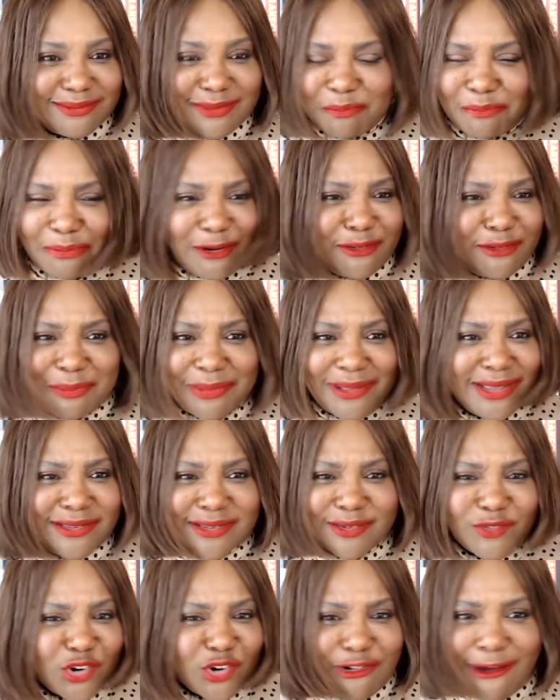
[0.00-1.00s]
the
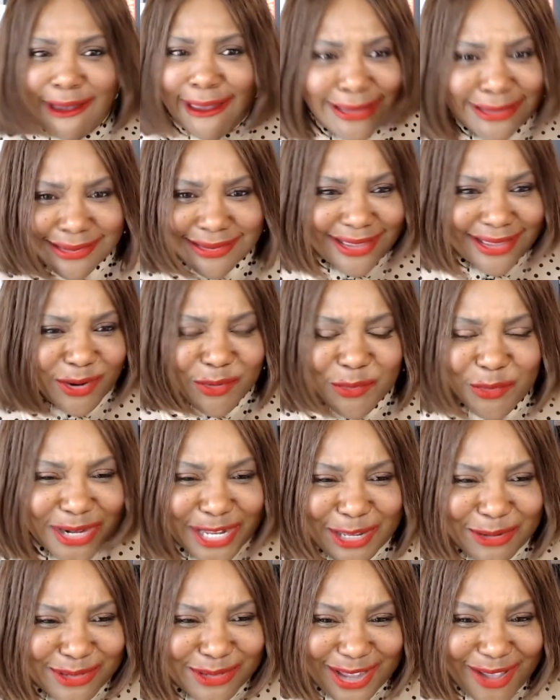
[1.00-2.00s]
birthplace of Christ?
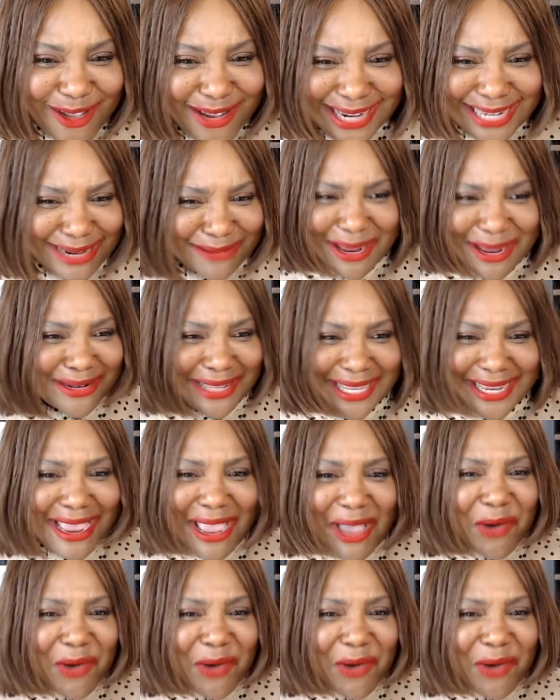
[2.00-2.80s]
Like, what are you talking about?